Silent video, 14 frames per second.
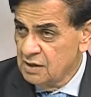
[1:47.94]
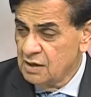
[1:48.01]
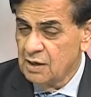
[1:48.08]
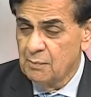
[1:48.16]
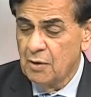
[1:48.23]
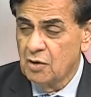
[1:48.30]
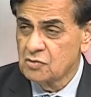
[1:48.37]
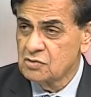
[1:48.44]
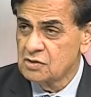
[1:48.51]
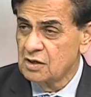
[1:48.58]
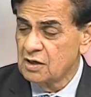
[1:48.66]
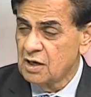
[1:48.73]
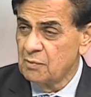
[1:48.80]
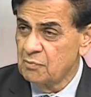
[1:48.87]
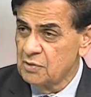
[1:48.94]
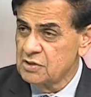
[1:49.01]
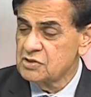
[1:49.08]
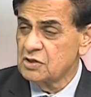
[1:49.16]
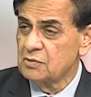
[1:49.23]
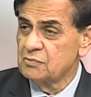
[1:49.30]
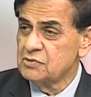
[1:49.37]
about
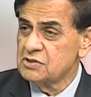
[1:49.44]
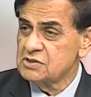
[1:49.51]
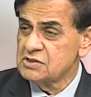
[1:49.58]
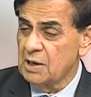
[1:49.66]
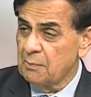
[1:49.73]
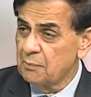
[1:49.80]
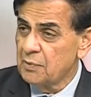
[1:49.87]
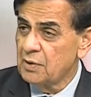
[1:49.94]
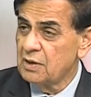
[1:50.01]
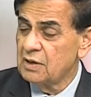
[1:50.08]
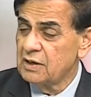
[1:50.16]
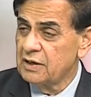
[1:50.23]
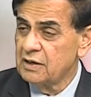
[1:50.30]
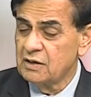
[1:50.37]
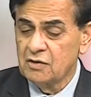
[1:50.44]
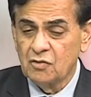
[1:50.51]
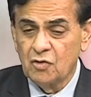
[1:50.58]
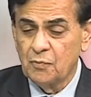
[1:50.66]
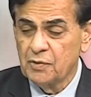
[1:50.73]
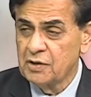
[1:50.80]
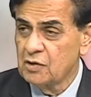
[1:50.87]
completion of this temple and
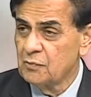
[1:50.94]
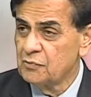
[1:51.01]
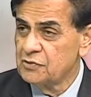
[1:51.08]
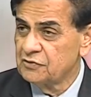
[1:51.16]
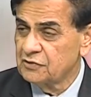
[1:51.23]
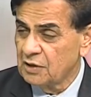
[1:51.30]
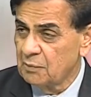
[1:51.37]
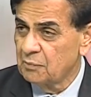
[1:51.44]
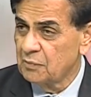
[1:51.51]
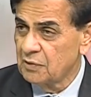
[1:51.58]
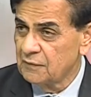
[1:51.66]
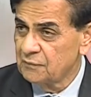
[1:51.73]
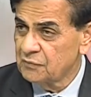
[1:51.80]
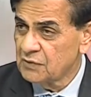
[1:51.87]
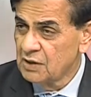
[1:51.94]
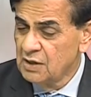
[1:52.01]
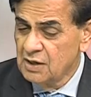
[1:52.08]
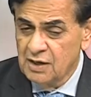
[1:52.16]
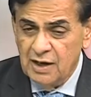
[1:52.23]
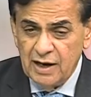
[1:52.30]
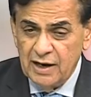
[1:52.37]
opening of this temple.
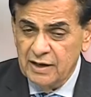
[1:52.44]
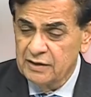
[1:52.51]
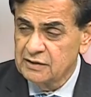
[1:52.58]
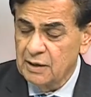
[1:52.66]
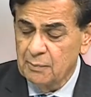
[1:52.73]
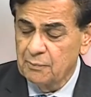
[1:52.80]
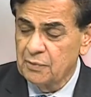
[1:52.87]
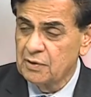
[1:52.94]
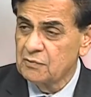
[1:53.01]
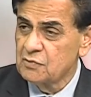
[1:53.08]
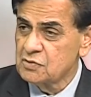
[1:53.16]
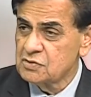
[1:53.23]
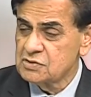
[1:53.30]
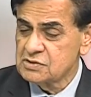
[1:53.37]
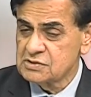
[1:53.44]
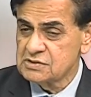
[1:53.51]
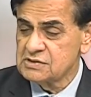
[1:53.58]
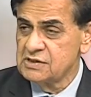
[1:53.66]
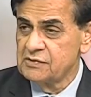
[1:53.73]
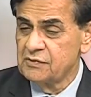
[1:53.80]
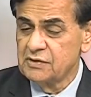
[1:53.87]
And temple was
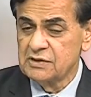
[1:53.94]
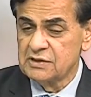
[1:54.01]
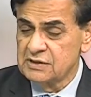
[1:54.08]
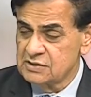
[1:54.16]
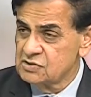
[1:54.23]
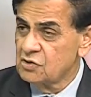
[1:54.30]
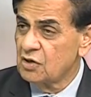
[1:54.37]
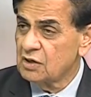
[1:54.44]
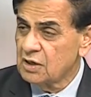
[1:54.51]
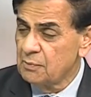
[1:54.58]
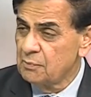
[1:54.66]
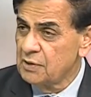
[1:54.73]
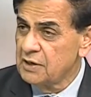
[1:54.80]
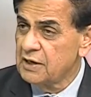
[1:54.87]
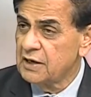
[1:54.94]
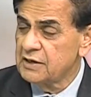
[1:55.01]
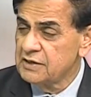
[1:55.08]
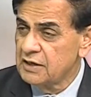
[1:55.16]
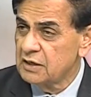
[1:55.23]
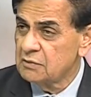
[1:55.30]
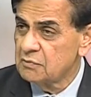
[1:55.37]
even, it's not completed
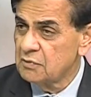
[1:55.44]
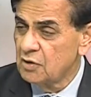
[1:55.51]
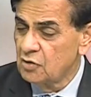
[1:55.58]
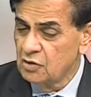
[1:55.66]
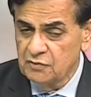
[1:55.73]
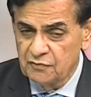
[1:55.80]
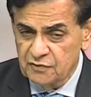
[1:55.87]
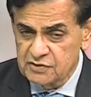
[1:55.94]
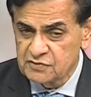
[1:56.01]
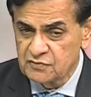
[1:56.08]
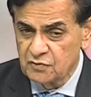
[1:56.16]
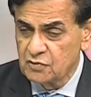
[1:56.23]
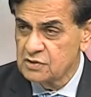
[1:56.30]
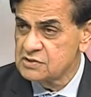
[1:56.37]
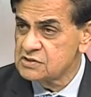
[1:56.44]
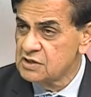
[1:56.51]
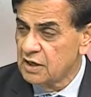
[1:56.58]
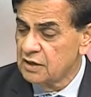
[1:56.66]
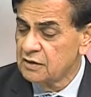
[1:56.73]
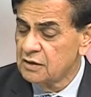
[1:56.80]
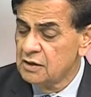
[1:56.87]
yet, only first floor is
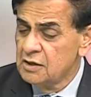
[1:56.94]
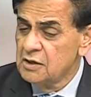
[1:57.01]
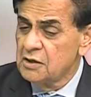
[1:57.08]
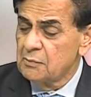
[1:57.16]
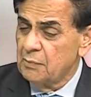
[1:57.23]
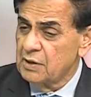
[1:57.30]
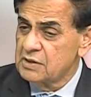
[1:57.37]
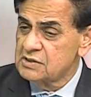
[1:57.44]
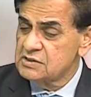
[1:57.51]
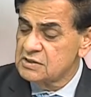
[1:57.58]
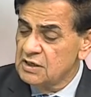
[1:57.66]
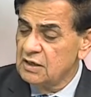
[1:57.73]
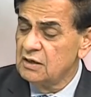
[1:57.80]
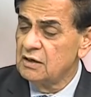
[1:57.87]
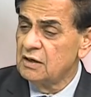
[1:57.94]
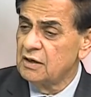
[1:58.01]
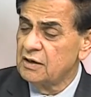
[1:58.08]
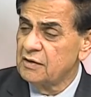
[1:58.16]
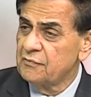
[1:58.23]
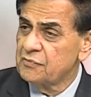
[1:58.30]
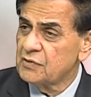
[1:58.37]
done, but
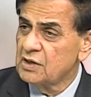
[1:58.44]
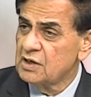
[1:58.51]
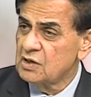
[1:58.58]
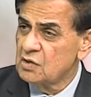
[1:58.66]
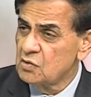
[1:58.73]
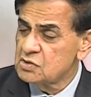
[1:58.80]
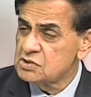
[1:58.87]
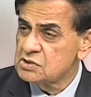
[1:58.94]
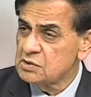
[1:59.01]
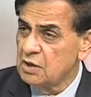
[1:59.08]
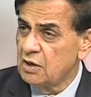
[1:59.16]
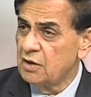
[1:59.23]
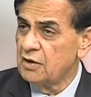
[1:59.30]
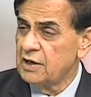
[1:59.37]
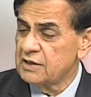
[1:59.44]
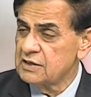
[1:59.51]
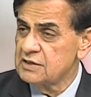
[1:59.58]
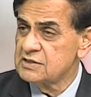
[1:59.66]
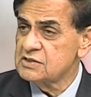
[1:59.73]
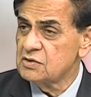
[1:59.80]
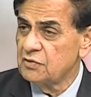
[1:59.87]
still it looks at
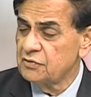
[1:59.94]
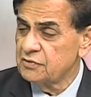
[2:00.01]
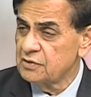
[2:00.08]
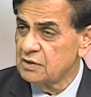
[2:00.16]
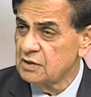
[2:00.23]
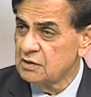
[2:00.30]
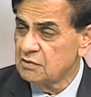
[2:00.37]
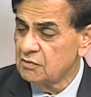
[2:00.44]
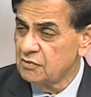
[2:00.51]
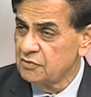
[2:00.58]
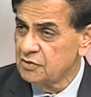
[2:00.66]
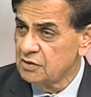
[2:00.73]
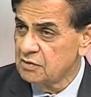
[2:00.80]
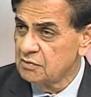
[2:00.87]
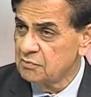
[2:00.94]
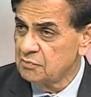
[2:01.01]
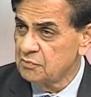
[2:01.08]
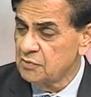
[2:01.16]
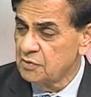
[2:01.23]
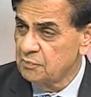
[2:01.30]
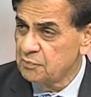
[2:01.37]
least on
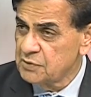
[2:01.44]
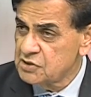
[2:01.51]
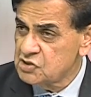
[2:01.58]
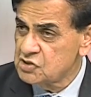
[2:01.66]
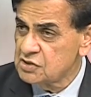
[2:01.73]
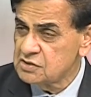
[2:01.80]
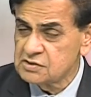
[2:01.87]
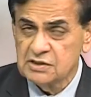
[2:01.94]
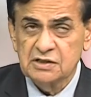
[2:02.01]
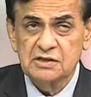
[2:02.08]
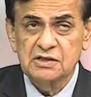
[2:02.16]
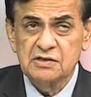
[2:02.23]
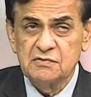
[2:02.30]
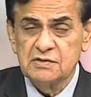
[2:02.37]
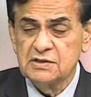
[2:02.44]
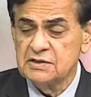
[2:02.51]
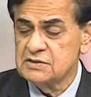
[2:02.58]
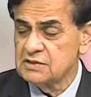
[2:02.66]
the pictures and TVs